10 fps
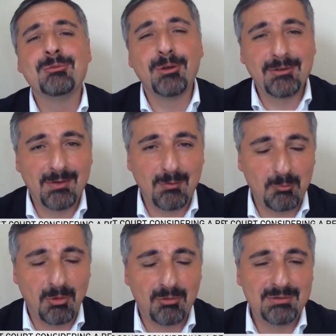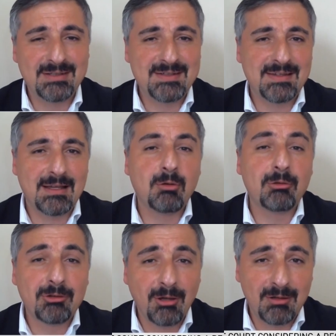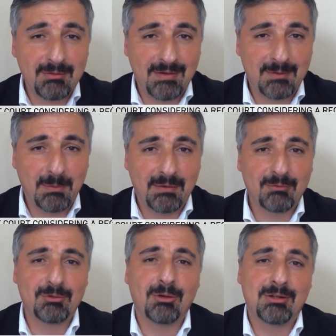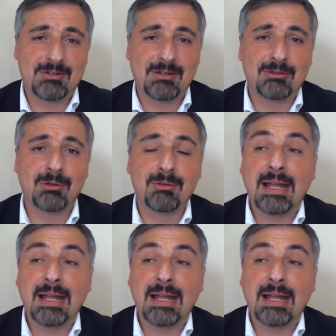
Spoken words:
versus the more religious and conservative aspects of Turkish history.